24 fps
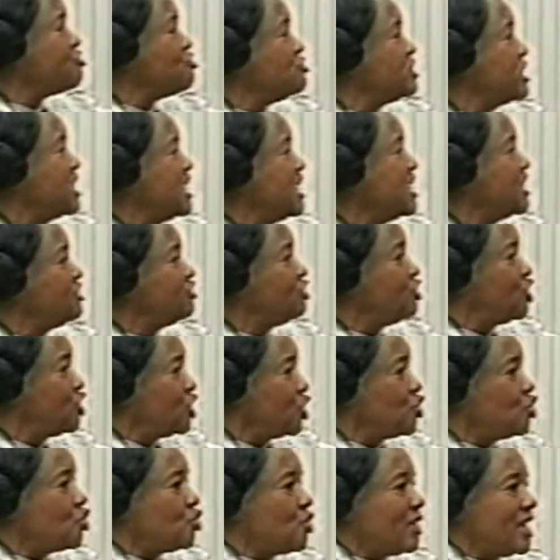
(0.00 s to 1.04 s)
do these
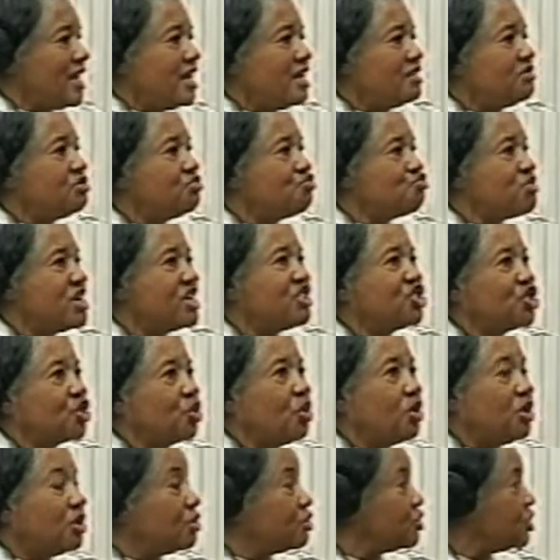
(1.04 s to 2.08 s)
do in
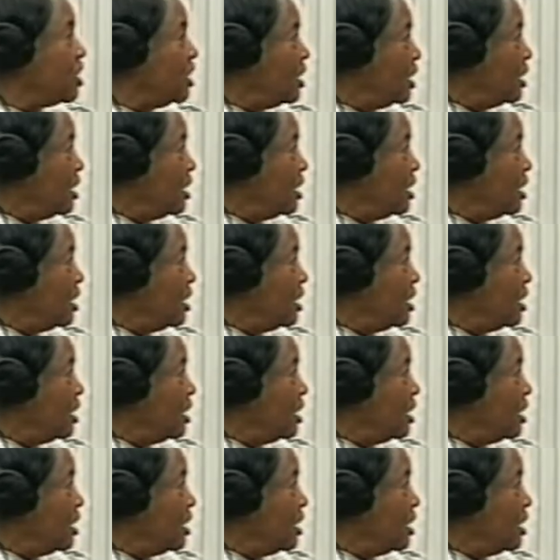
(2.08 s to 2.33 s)
rituals?